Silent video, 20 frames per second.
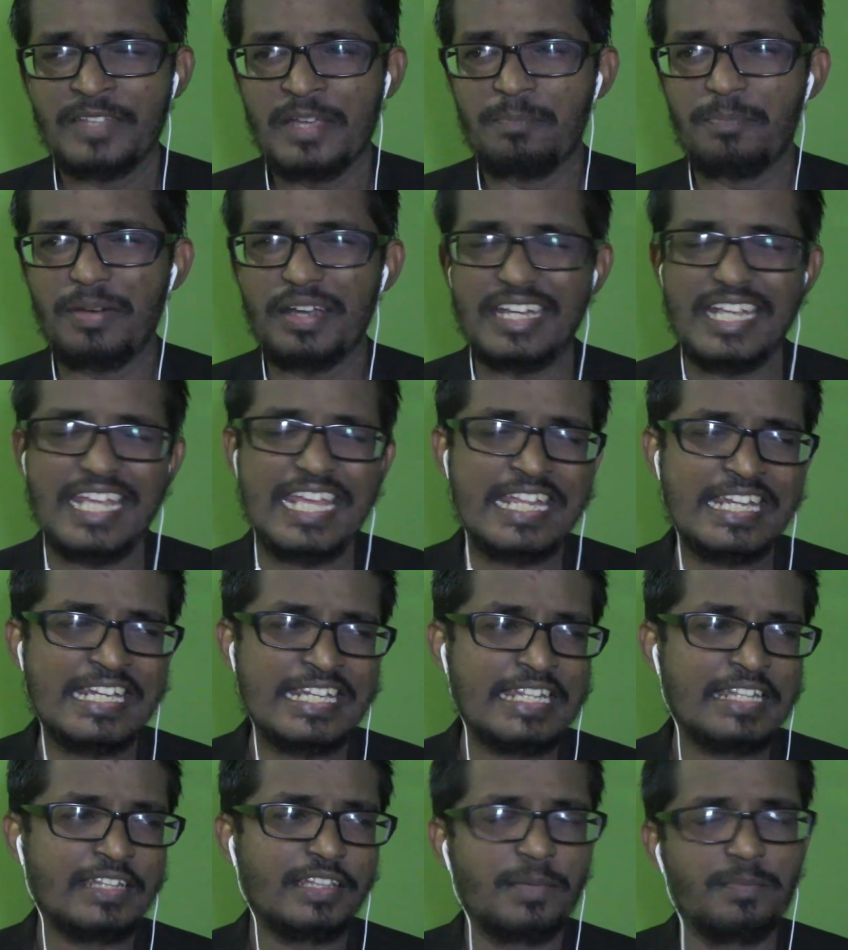But
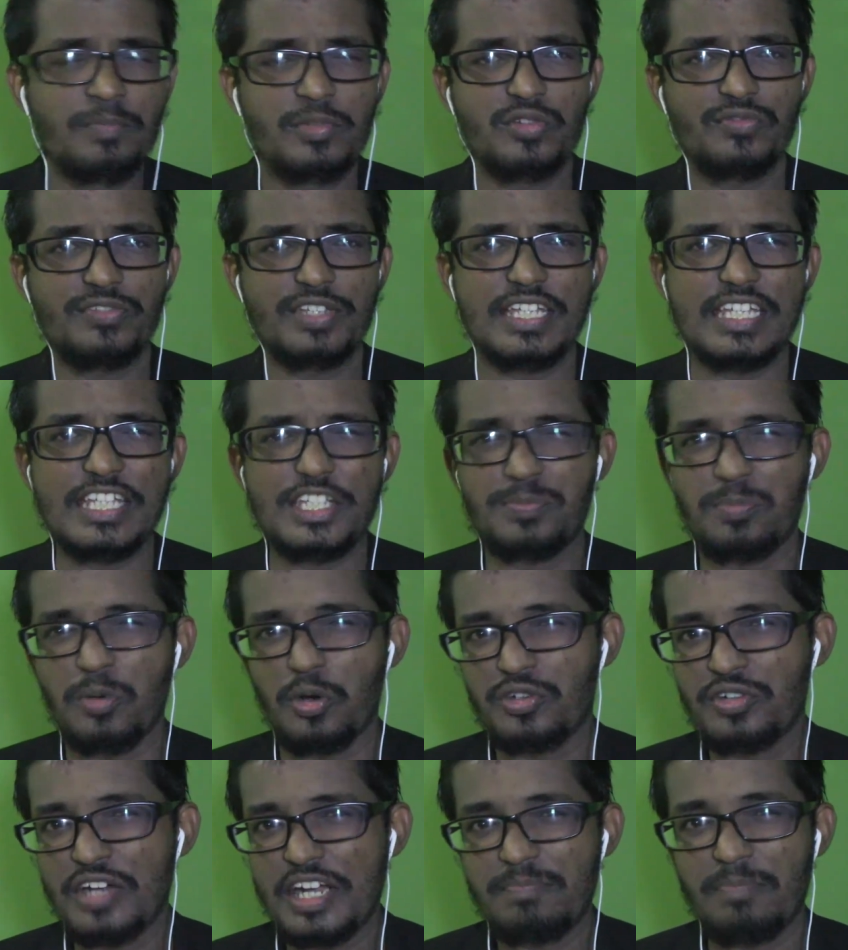in the movie, he's
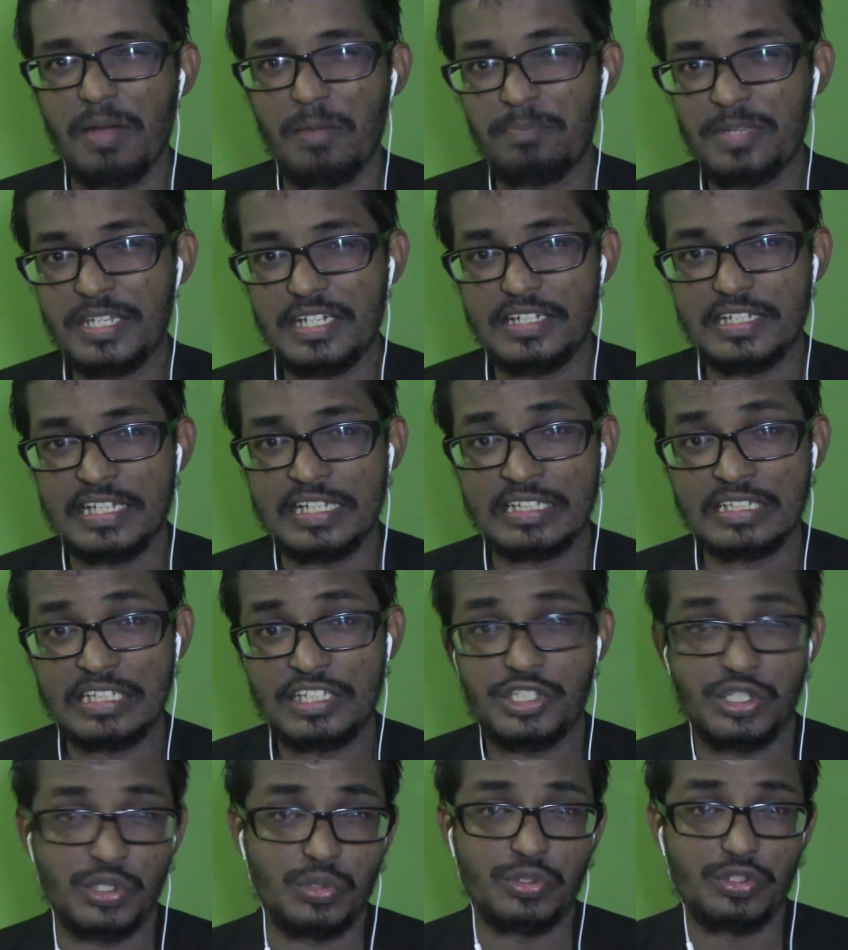portrayed by Peter
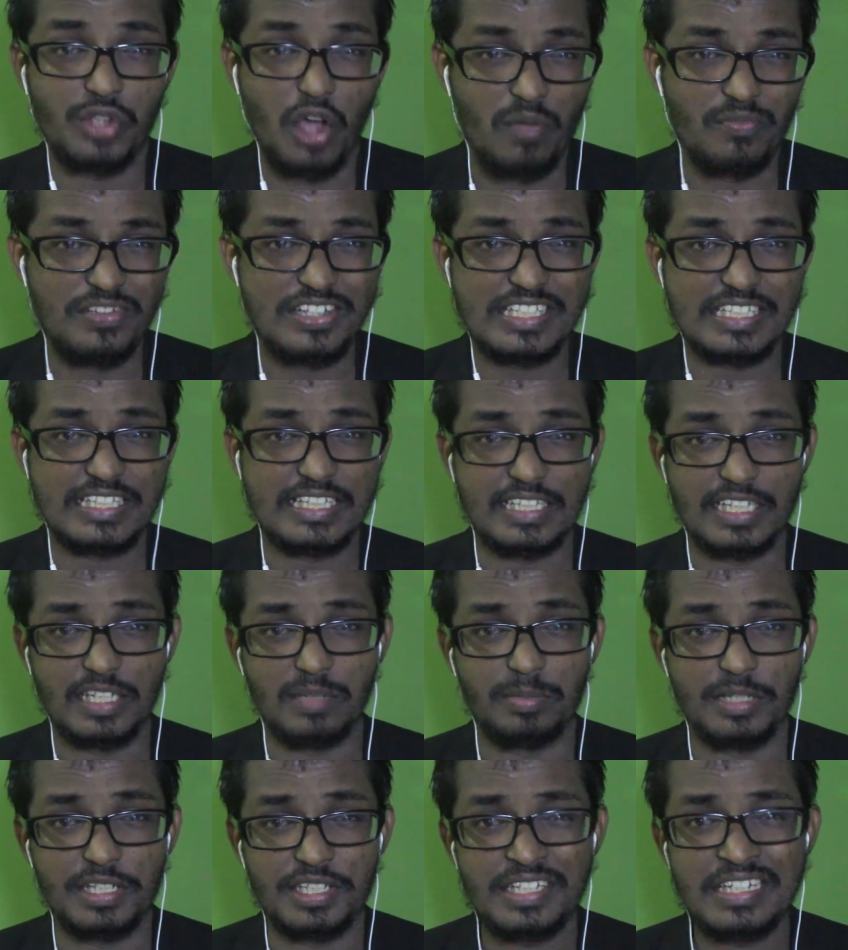Dinklage, who is obviously a little
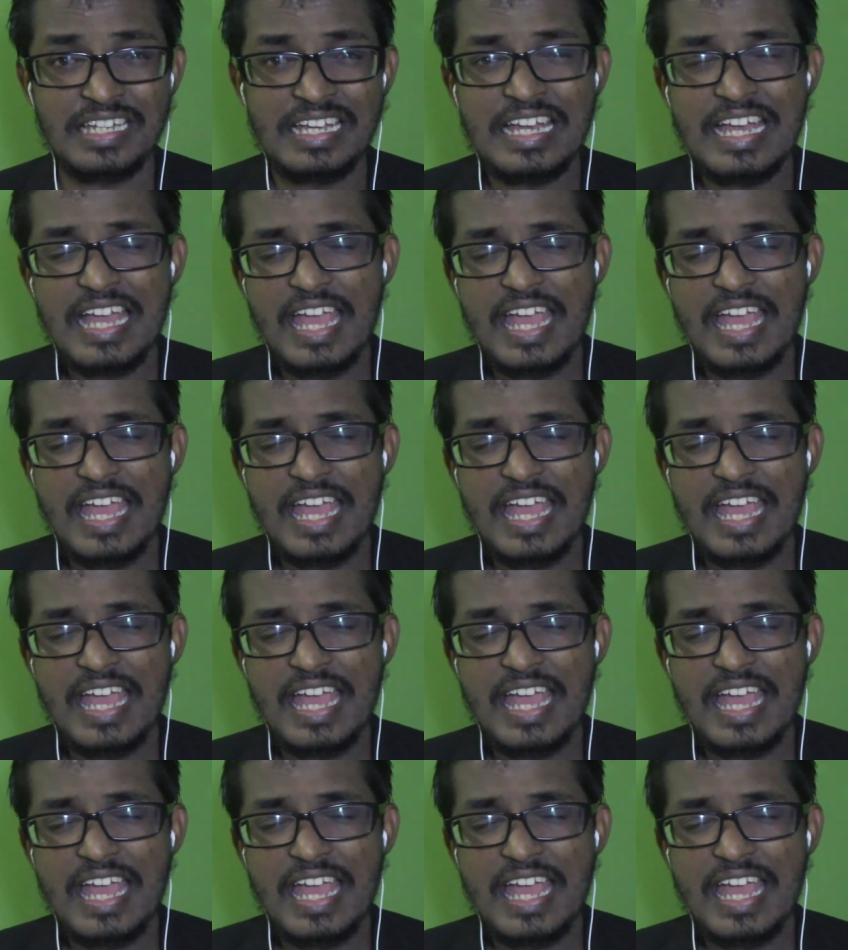person.